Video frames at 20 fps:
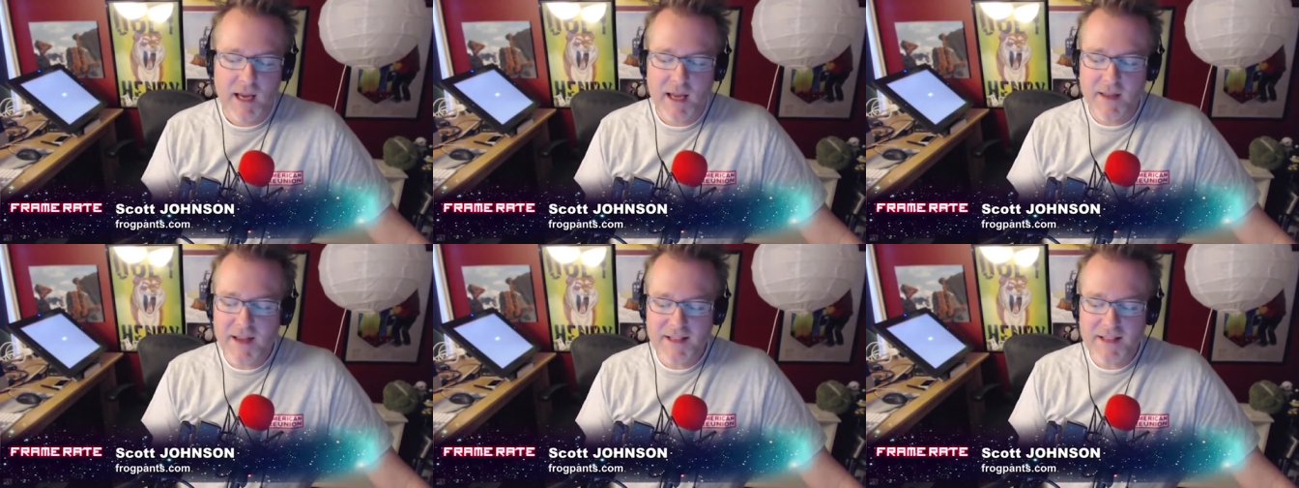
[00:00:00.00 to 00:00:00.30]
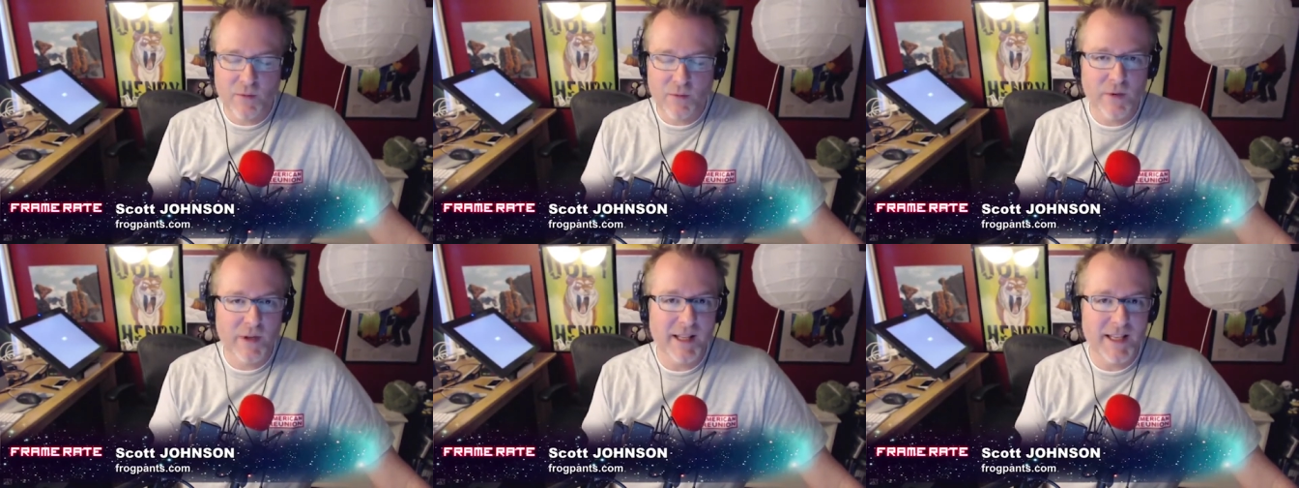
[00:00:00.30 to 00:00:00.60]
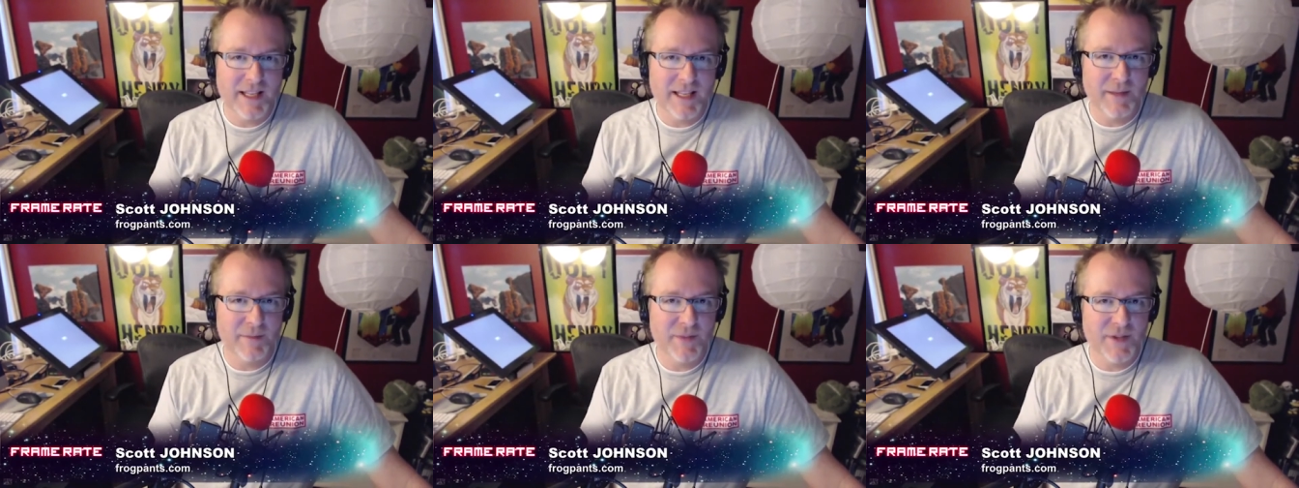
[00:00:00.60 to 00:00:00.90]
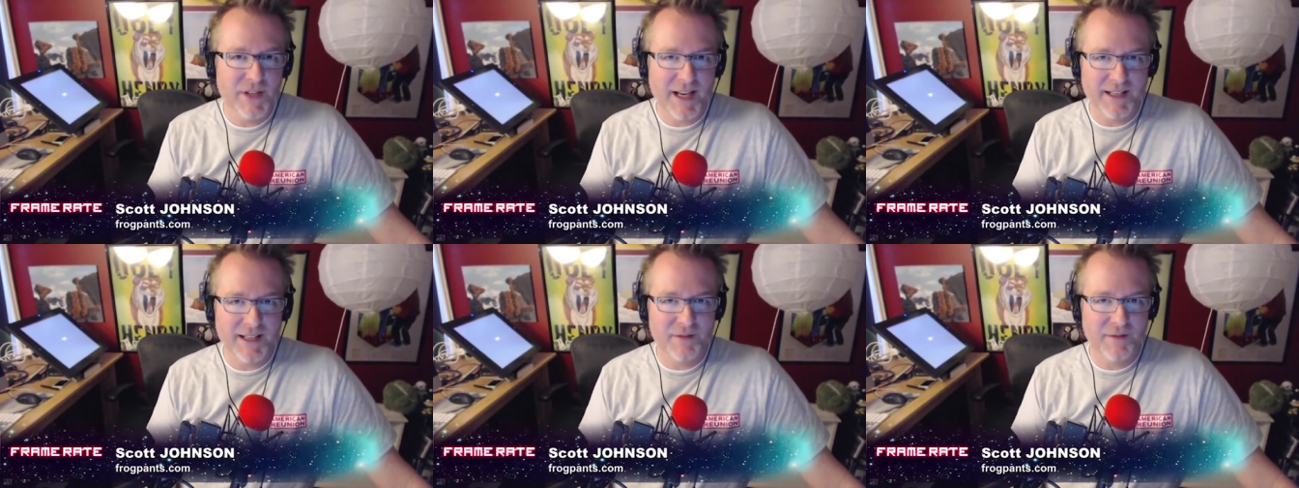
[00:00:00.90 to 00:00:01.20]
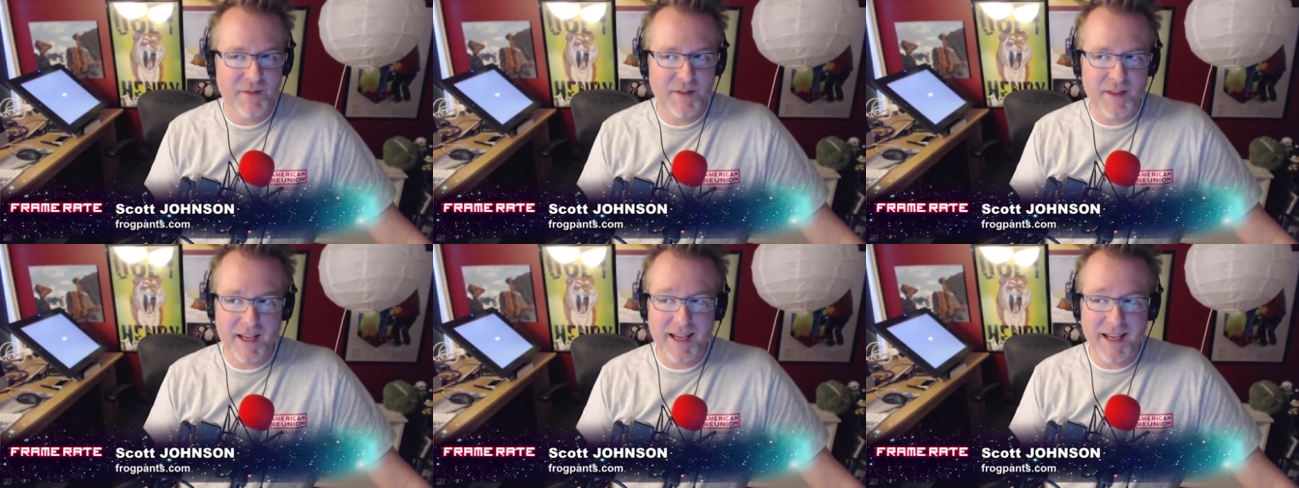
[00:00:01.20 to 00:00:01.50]
And that's a really
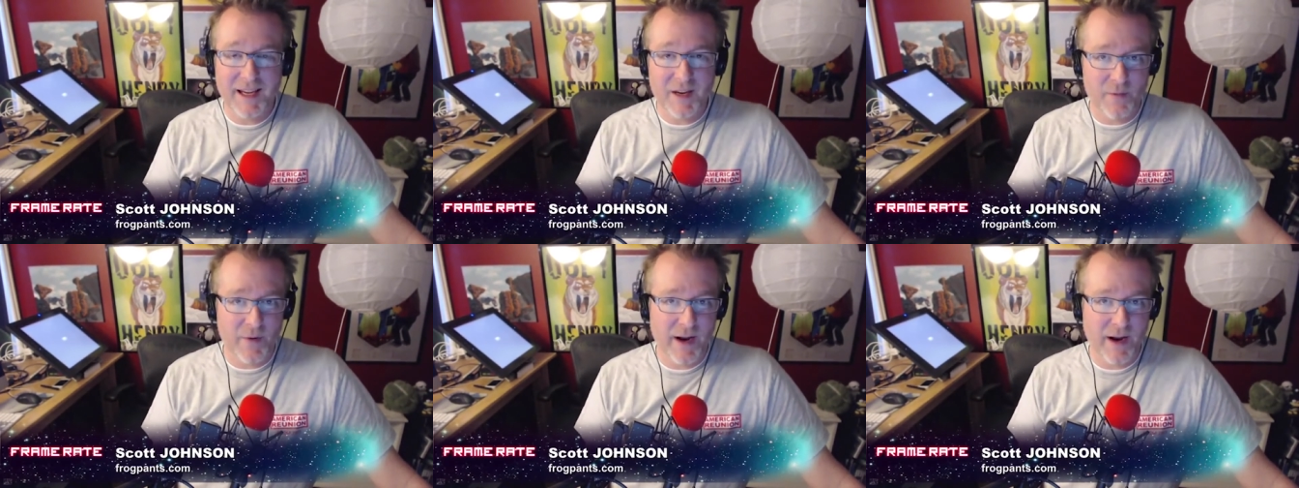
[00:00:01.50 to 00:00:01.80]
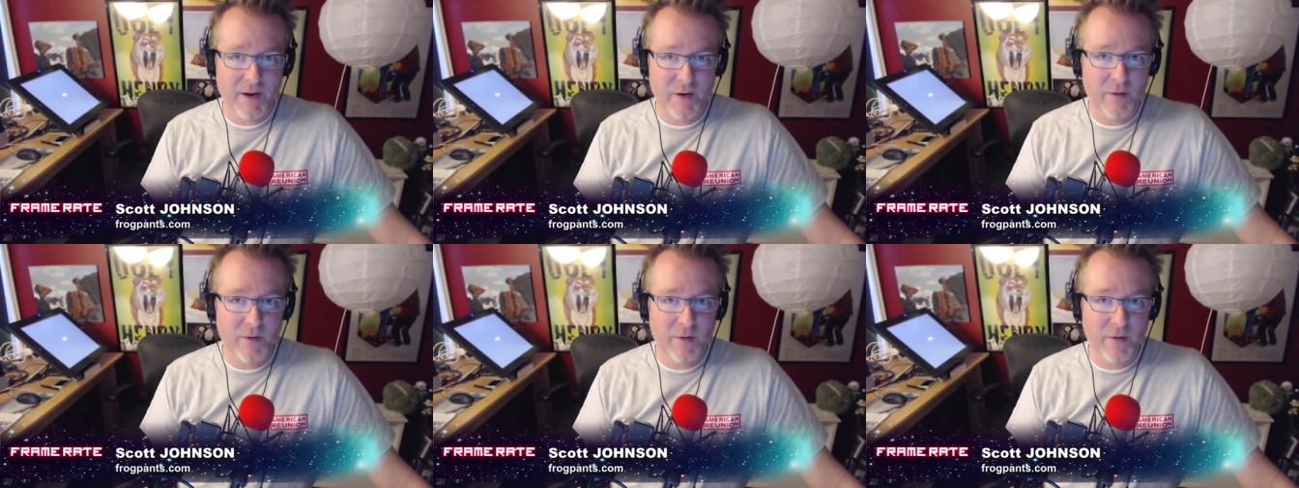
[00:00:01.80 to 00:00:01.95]
subjective thing anyway.